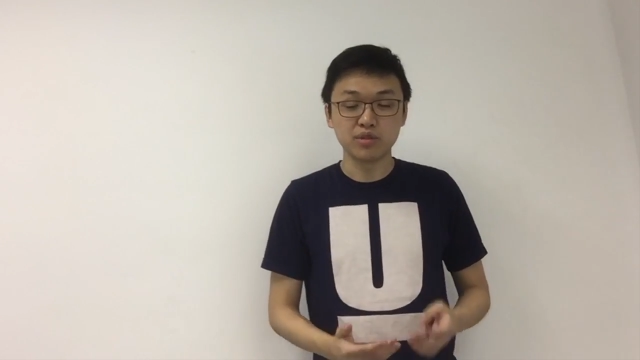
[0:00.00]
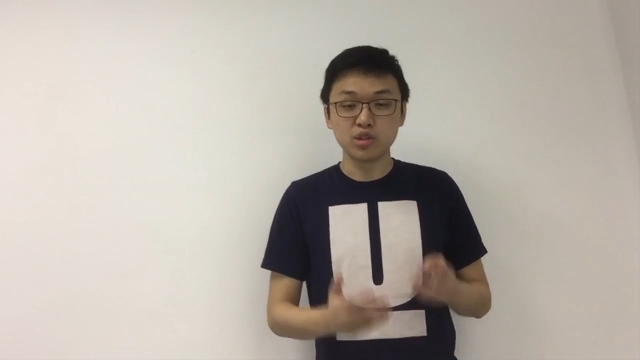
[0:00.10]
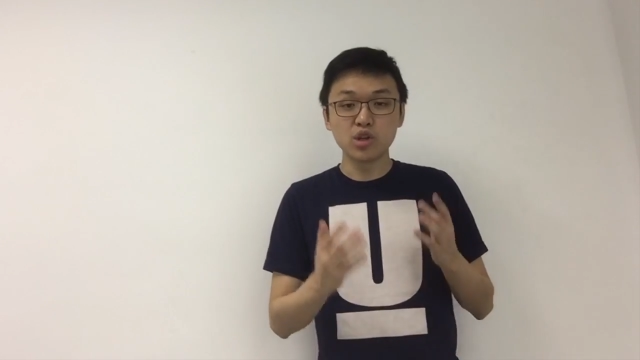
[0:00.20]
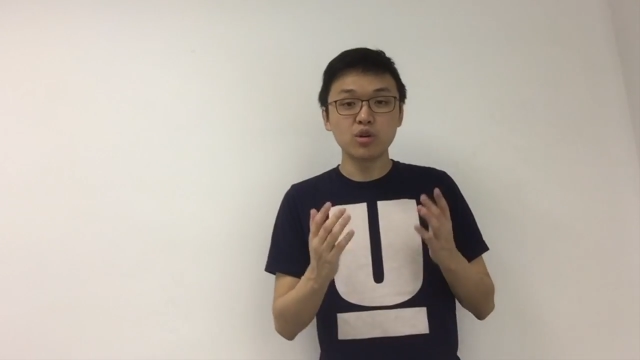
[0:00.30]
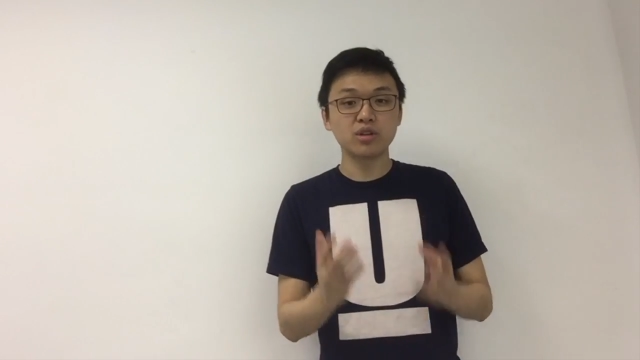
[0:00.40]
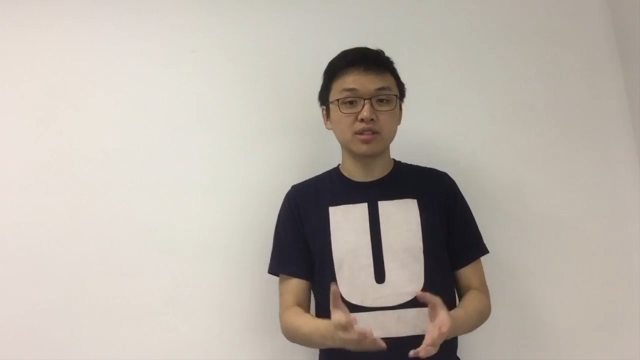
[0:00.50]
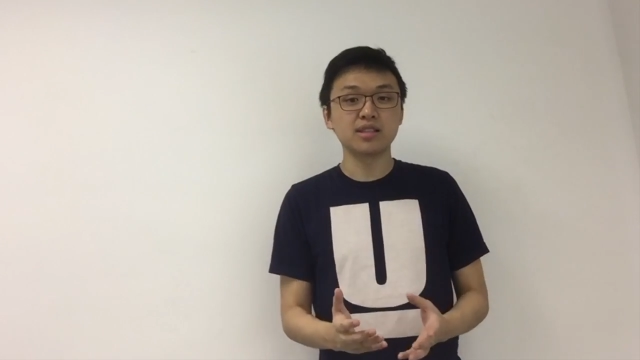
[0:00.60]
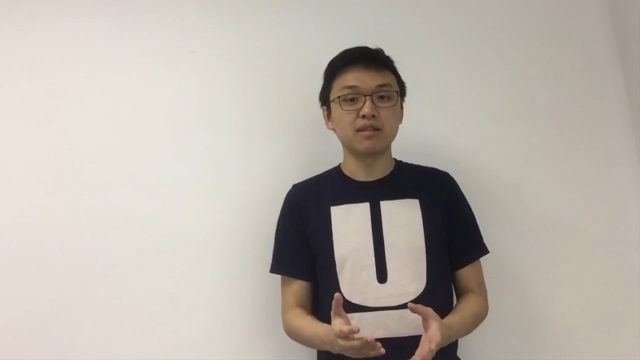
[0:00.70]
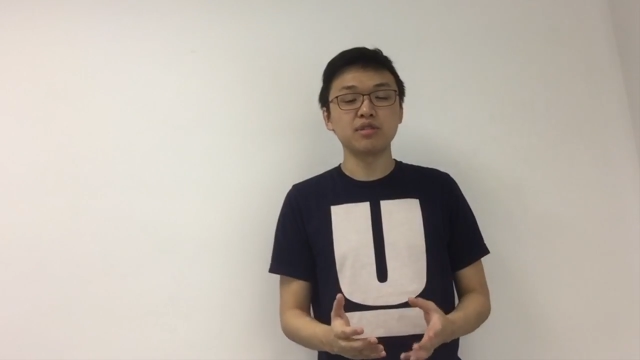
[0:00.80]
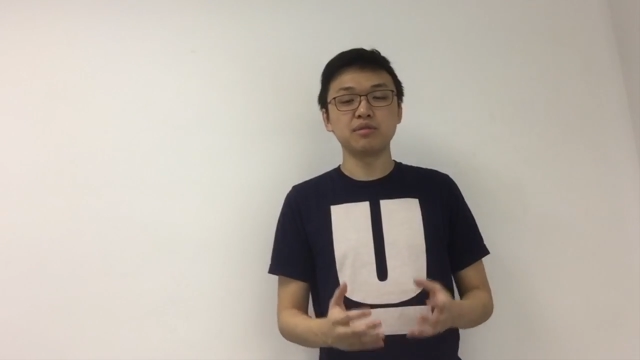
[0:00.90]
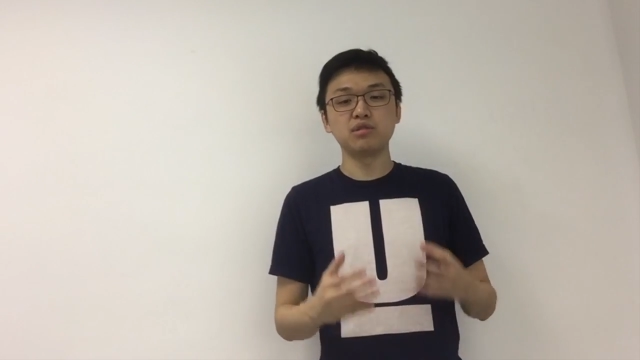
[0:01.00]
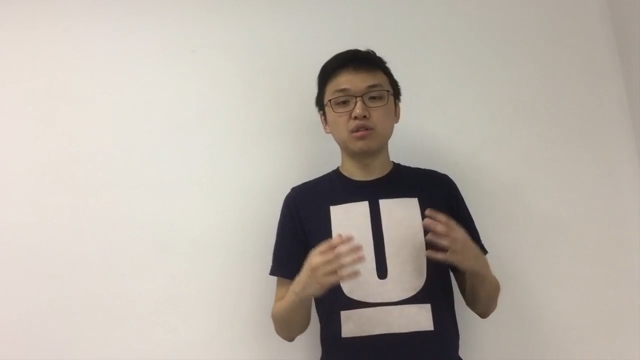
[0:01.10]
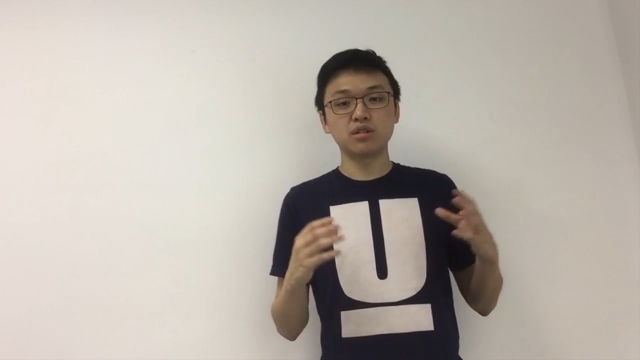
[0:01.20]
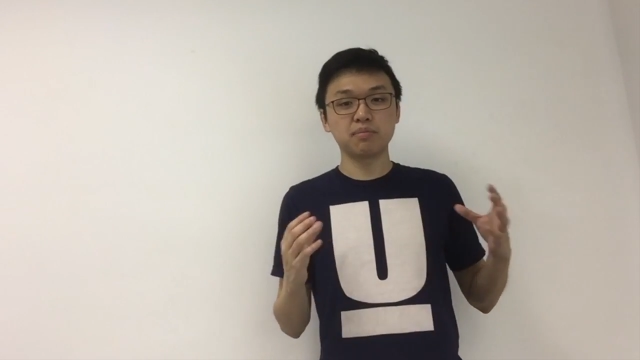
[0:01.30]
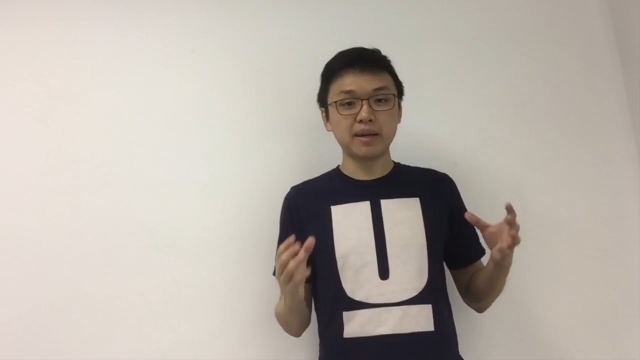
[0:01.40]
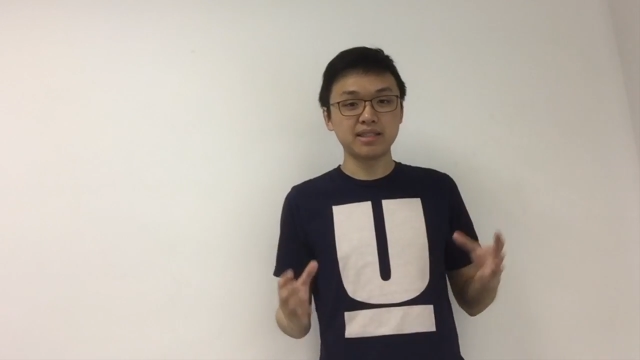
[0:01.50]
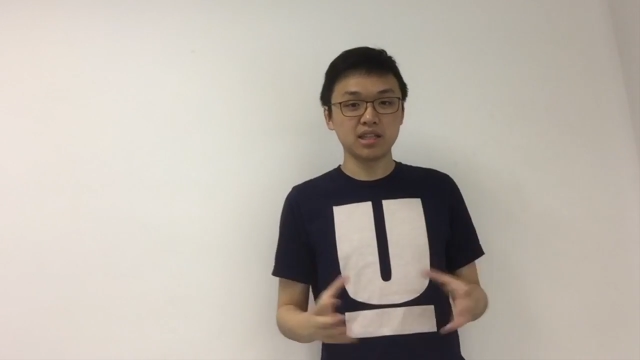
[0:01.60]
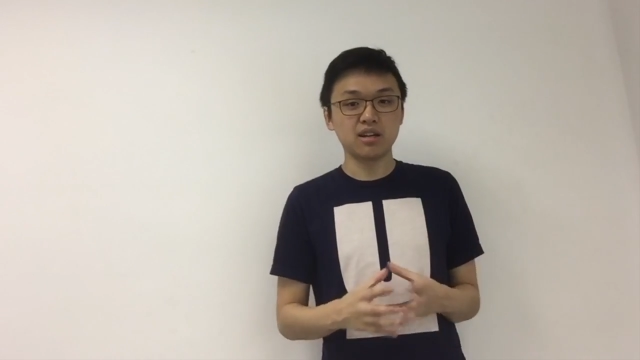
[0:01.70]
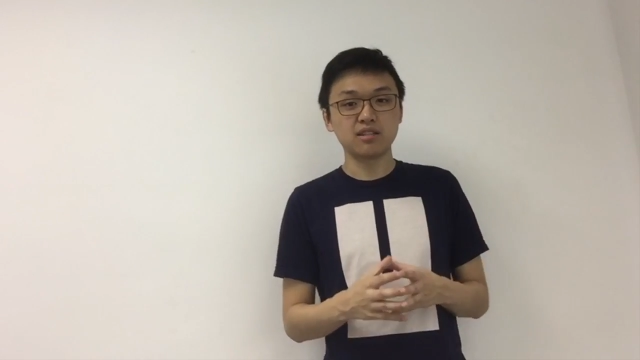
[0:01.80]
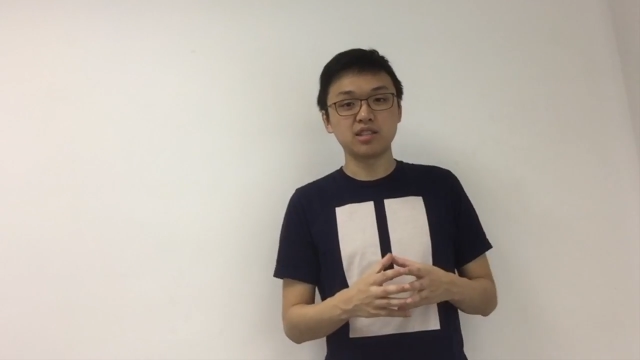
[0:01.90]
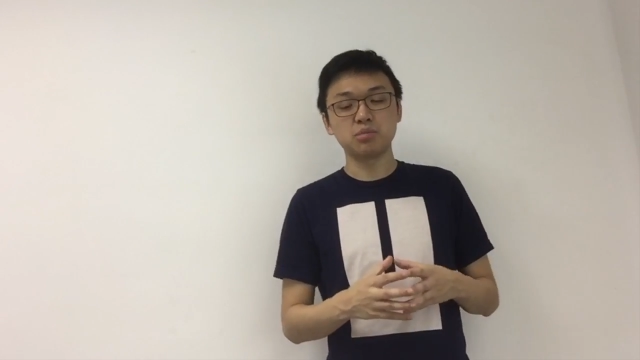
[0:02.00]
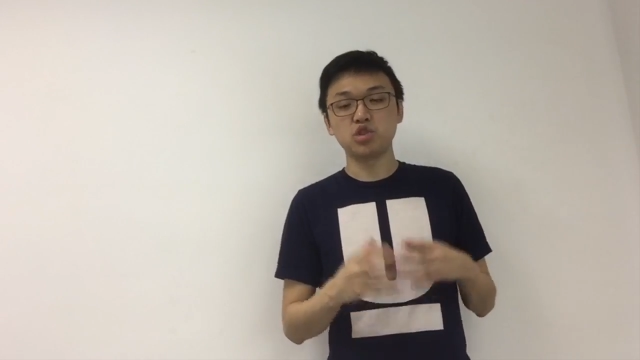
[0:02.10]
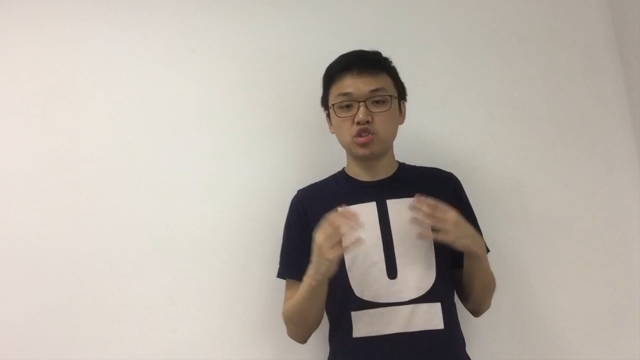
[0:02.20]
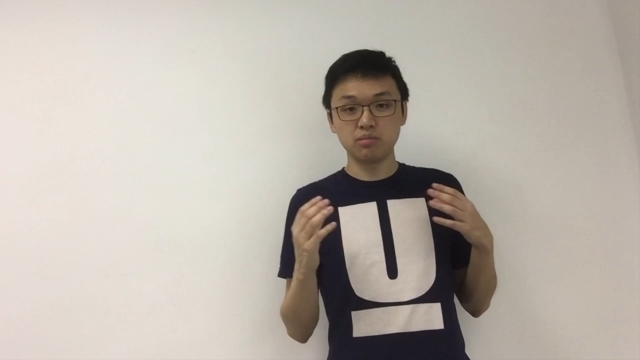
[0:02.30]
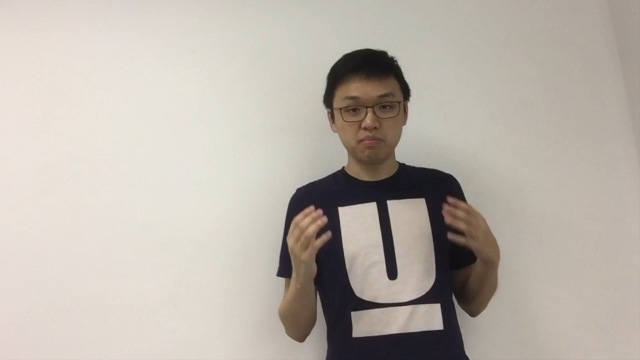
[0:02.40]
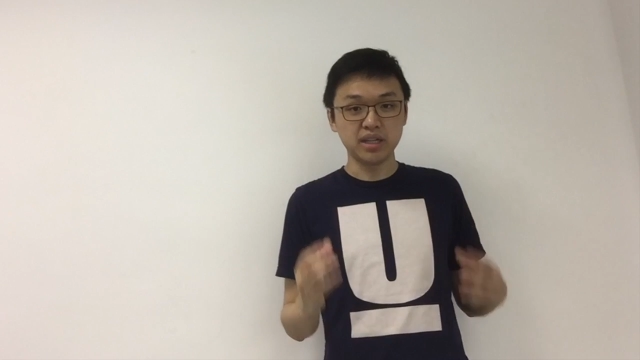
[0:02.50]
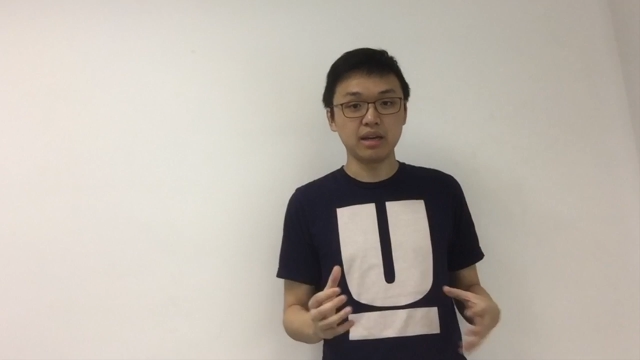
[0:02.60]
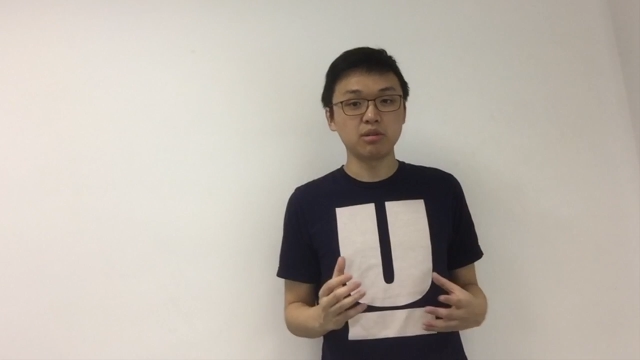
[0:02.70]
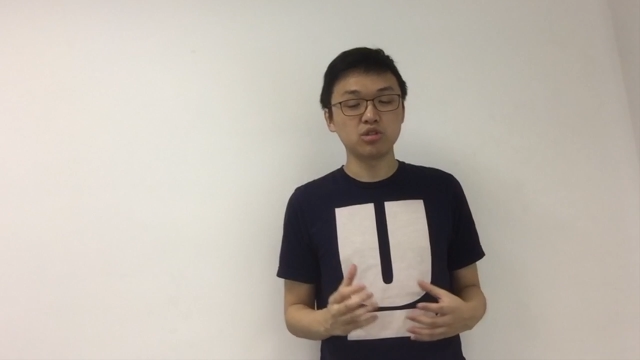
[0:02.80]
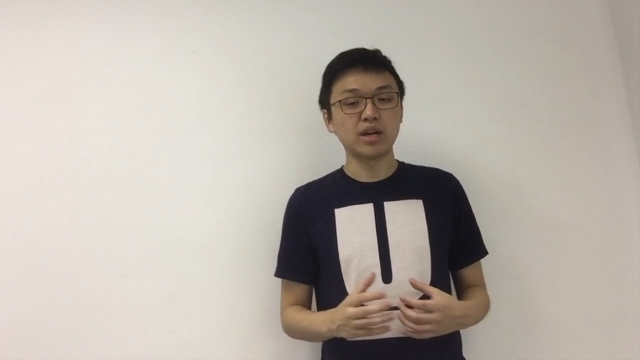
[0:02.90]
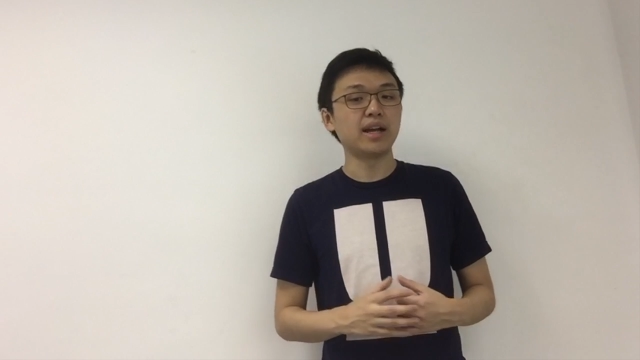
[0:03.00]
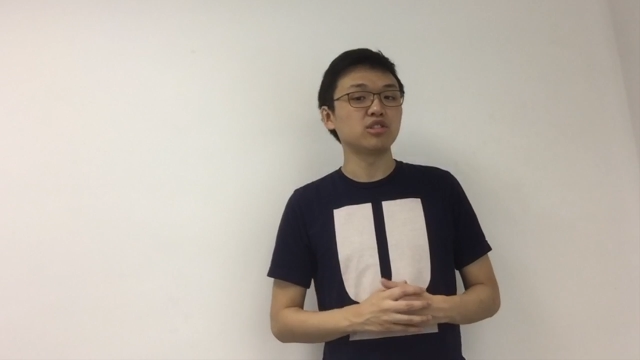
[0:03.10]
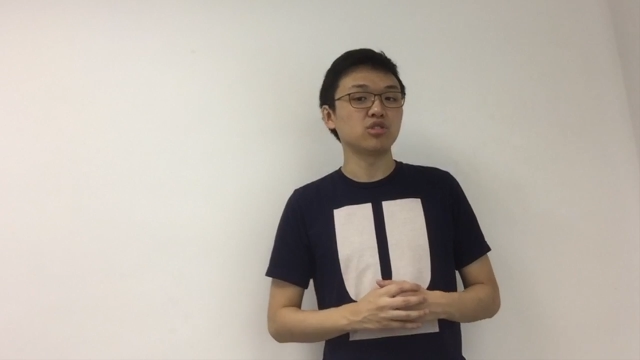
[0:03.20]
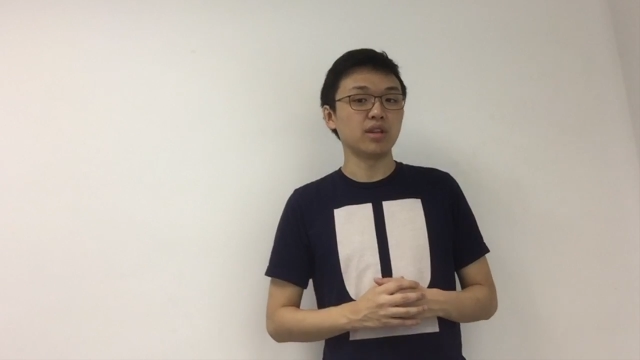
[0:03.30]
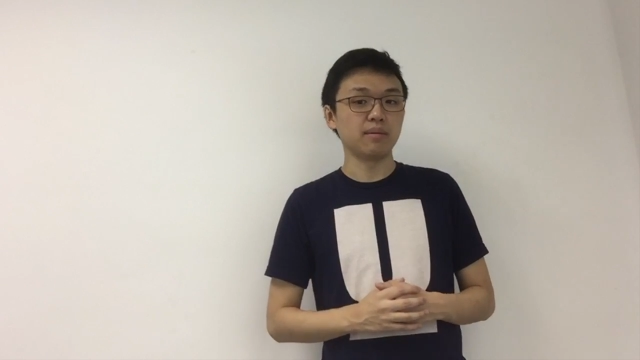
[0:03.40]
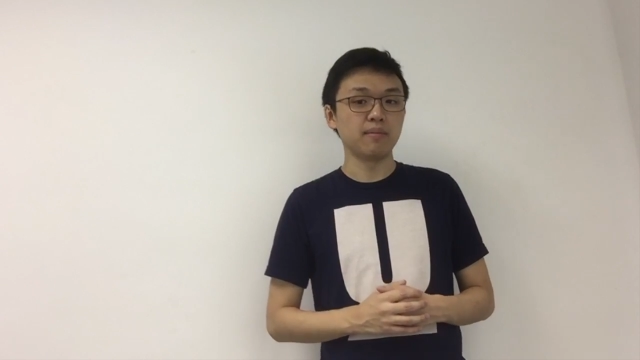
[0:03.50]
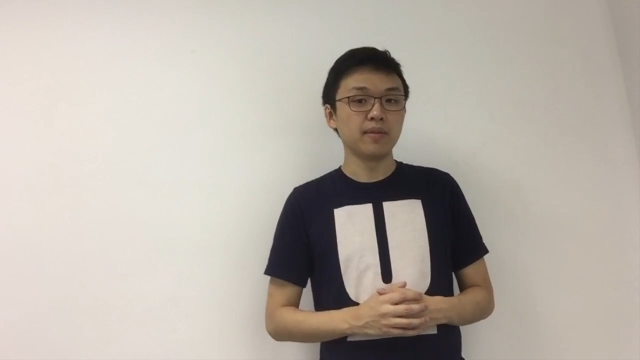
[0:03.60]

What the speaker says: If you know your stuff, if you know the basic concepts, you should be able to answer them.